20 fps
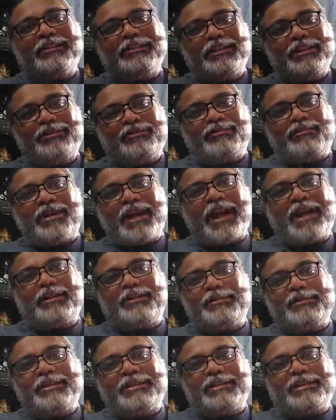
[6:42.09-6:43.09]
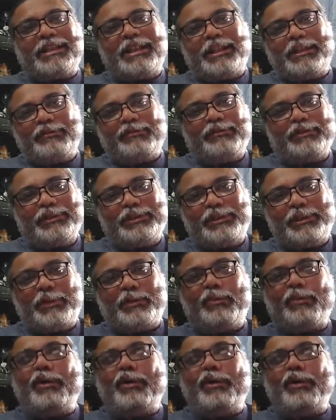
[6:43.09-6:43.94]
distract yourself with your